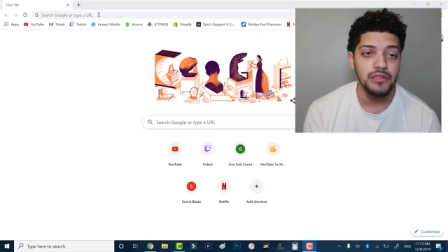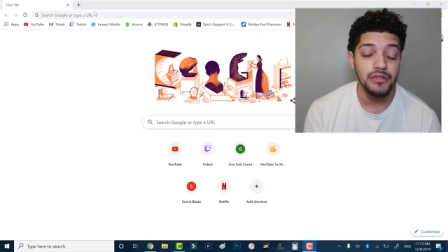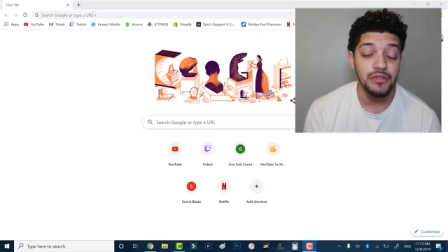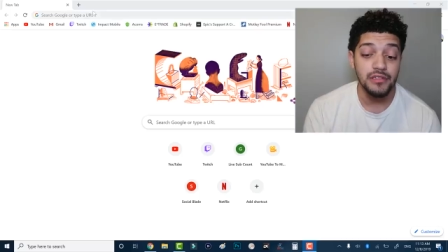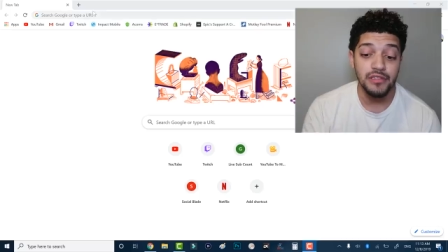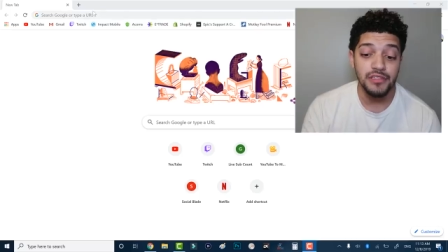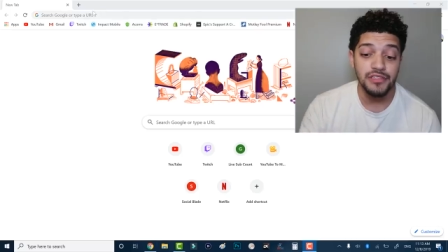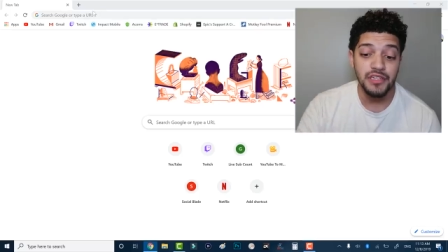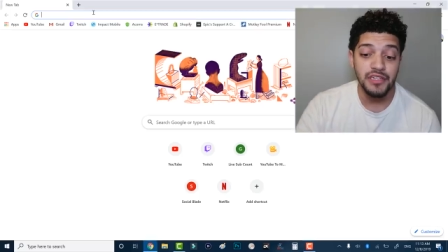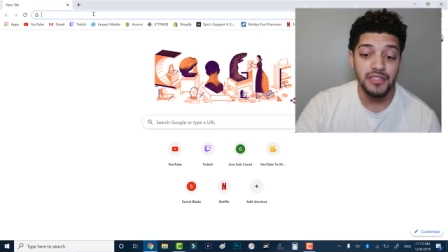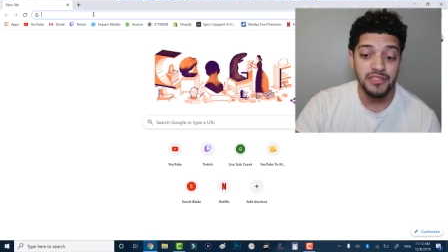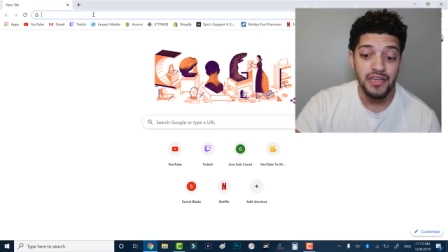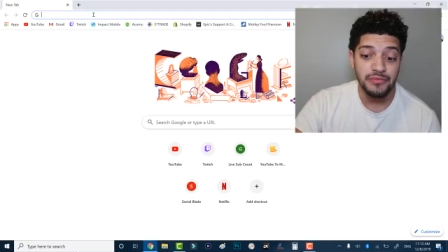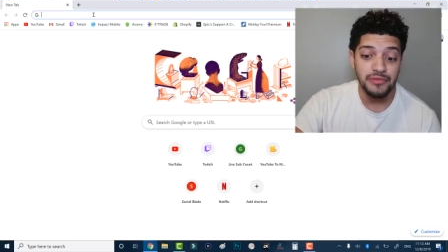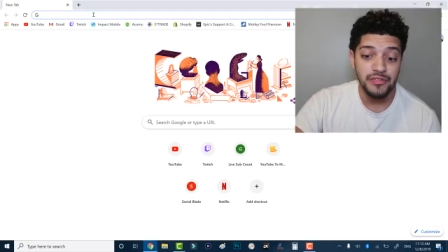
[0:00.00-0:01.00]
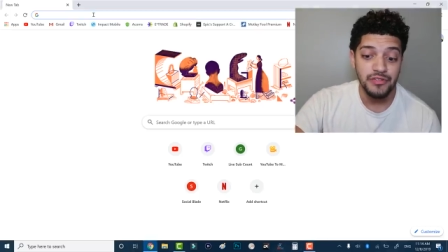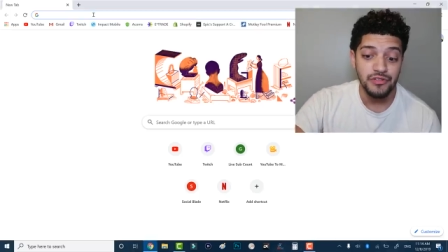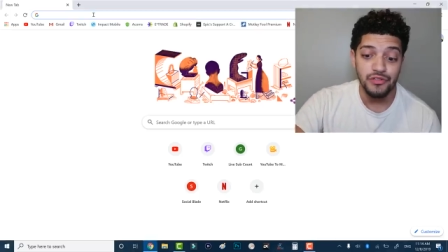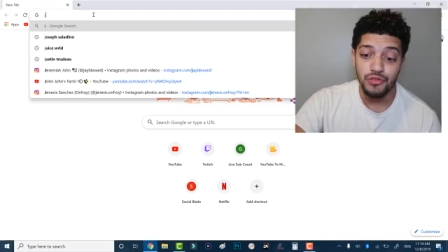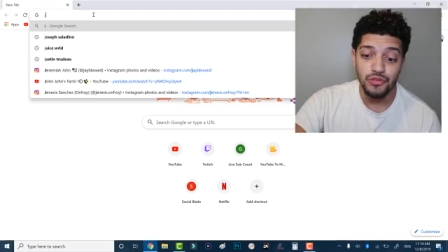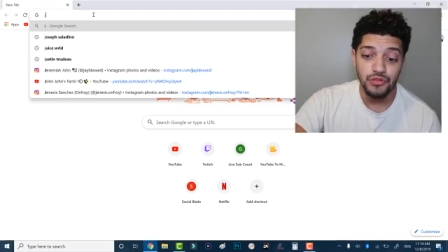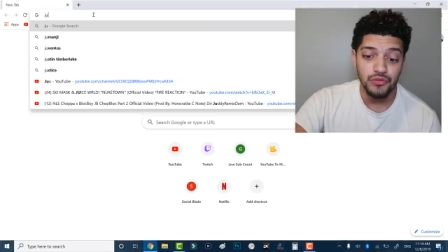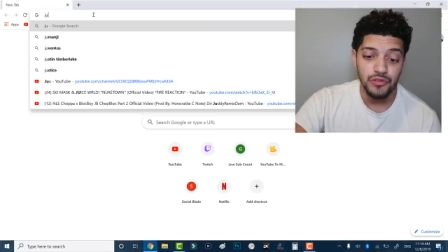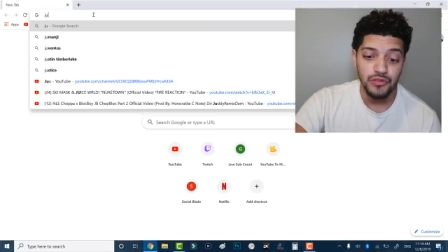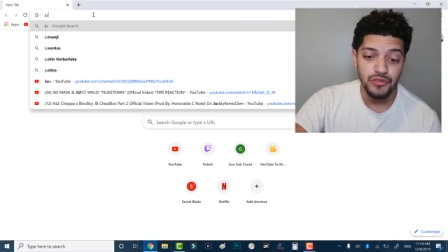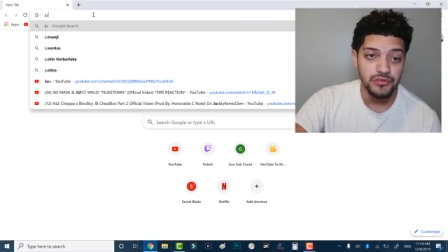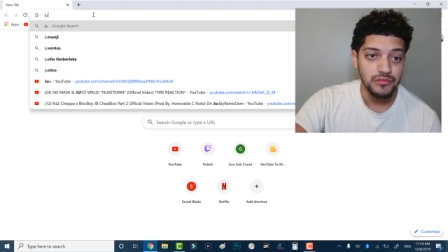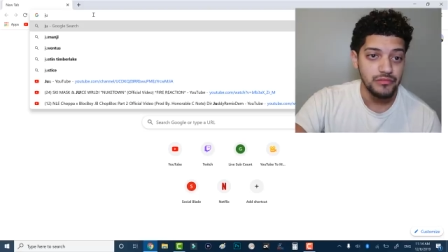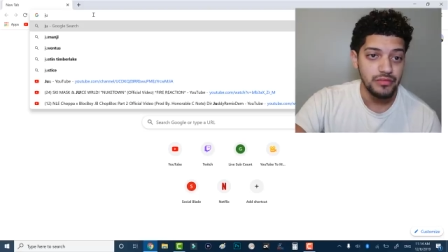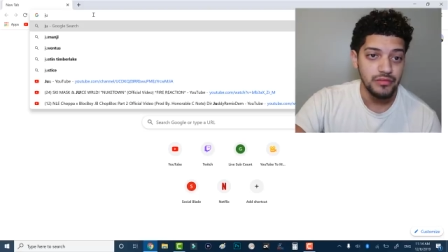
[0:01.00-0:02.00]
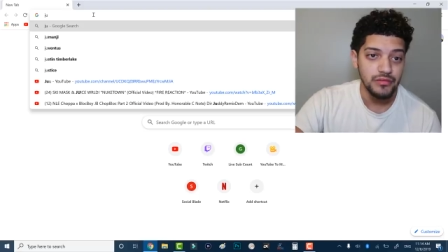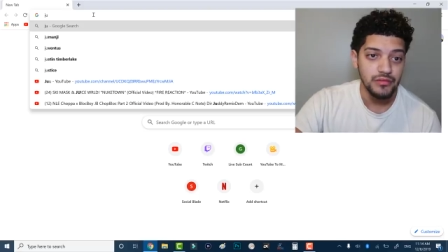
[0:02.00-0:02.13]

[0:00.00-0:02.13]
Literally just gonna type in Juice WRLD.